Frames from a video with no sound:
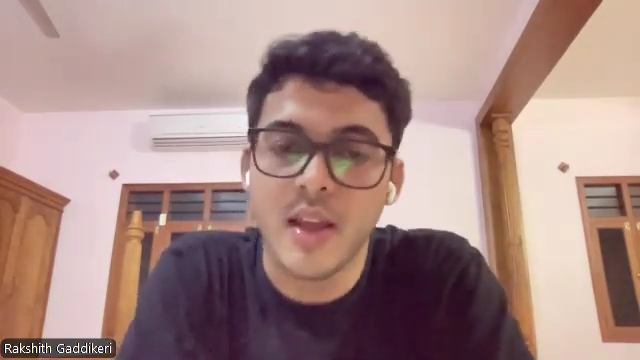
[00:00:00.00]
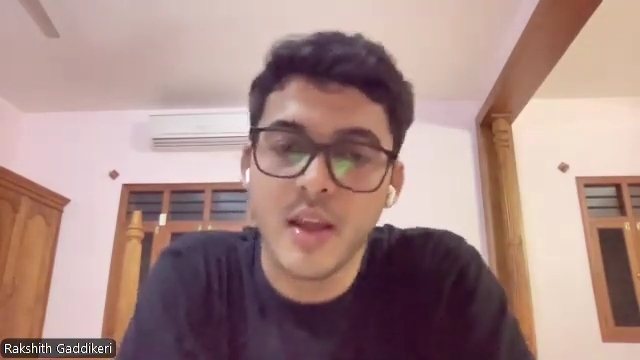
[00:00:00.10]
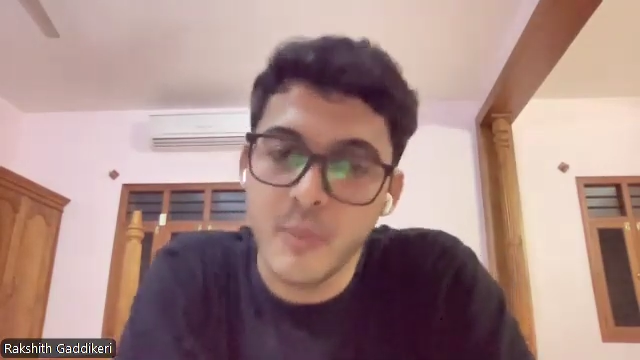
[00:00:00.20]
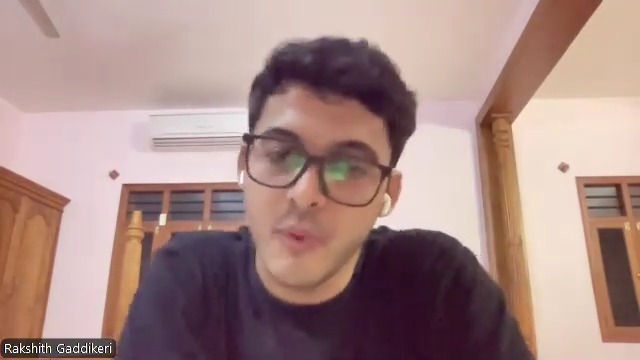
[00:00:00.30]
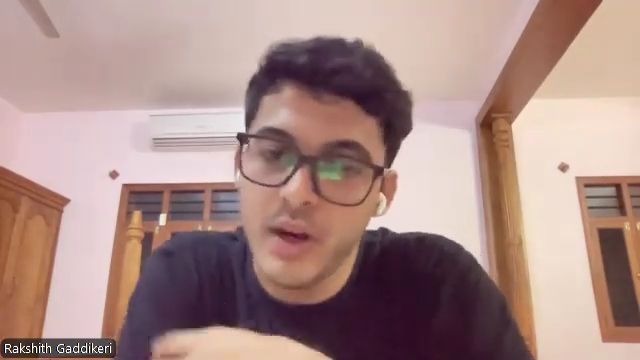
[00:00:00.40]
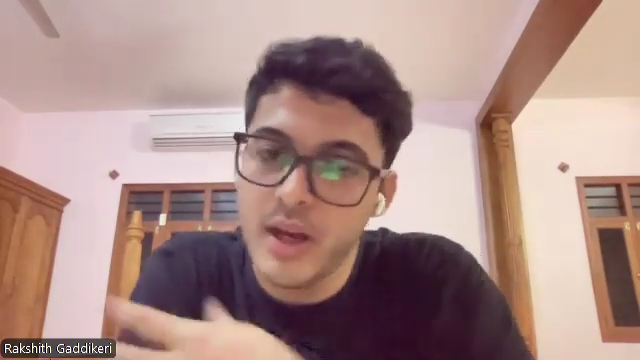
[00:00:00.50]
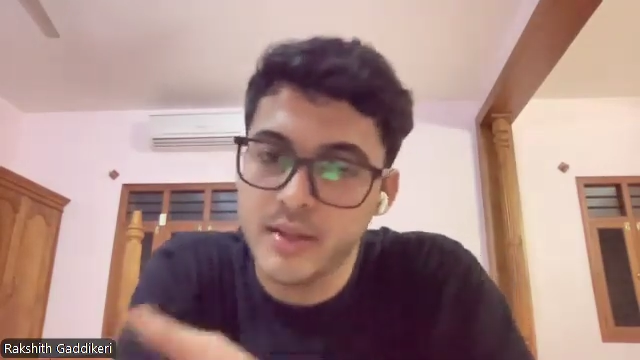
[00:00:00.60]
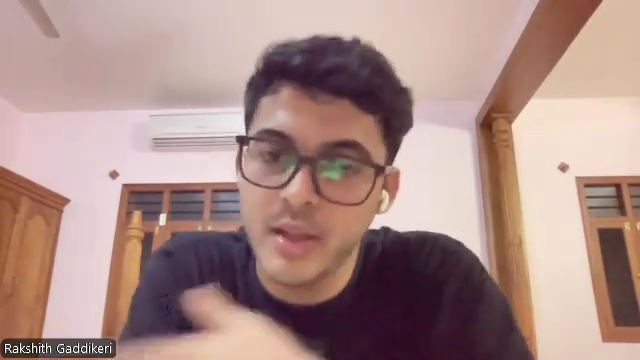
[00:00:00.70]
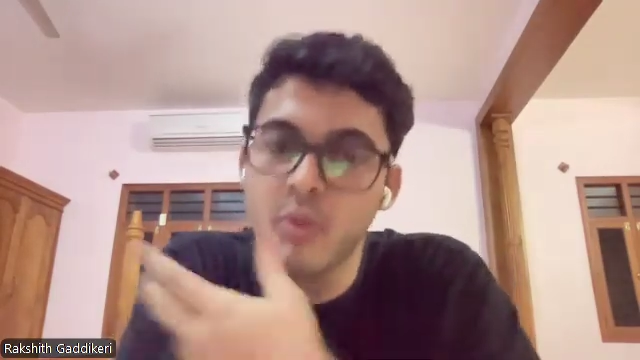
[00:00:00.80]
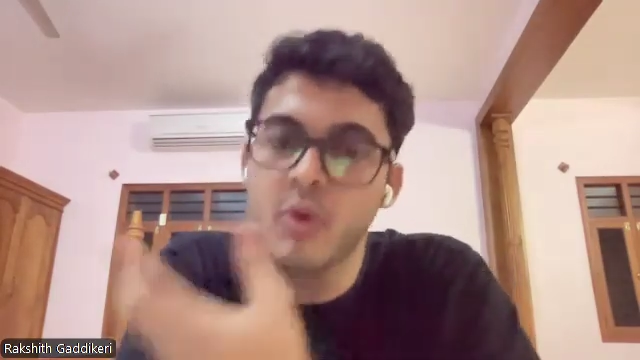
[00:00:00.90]
keep more
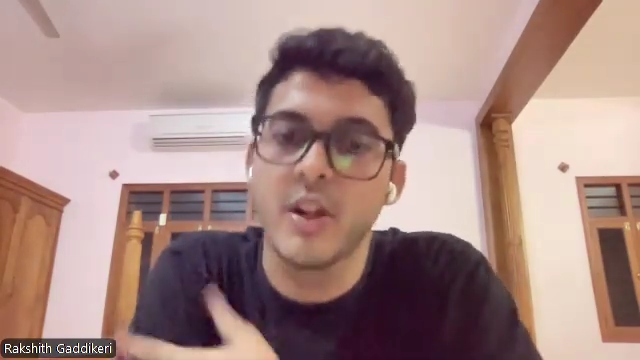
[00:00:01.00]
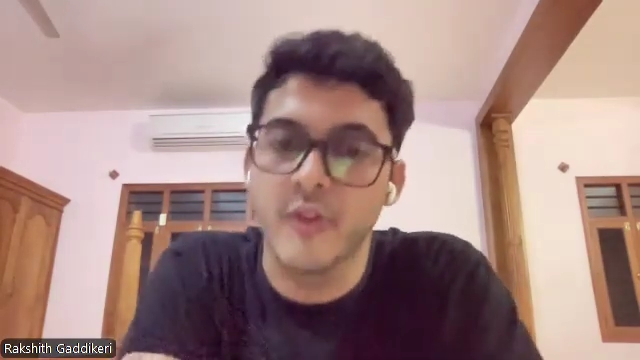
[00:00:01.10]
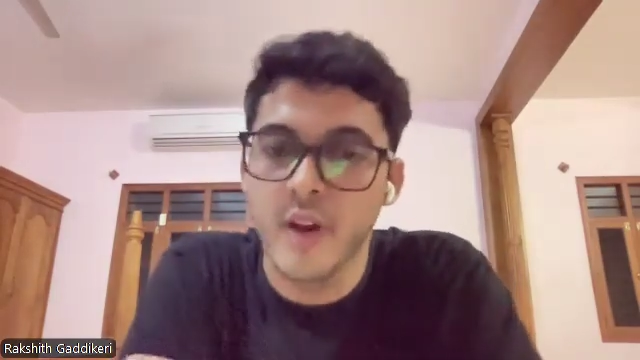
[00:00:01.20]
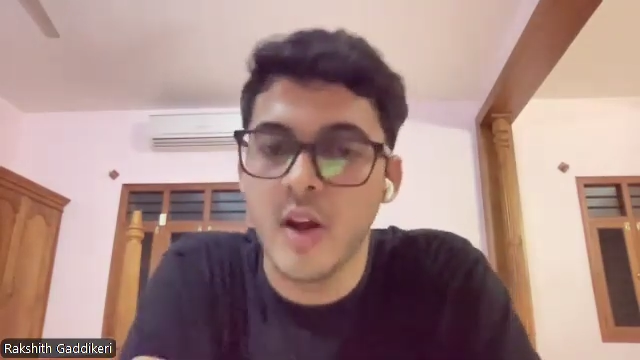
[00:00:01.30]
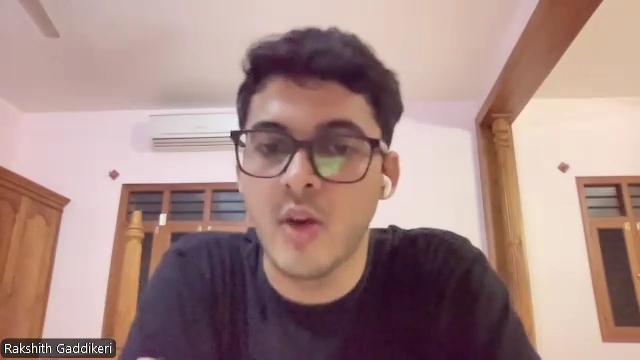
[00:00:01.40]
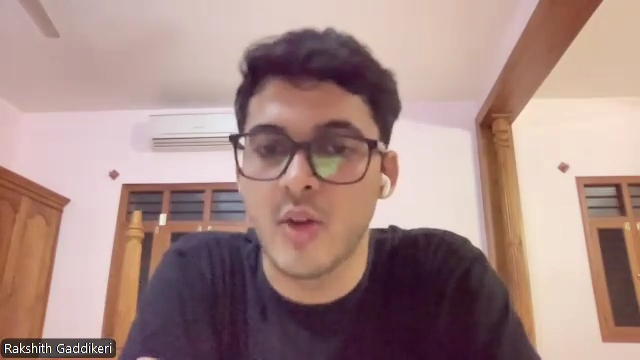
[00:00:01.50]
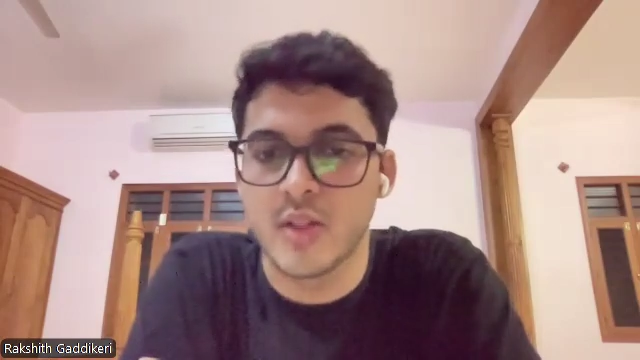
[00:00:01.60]
asking more difficult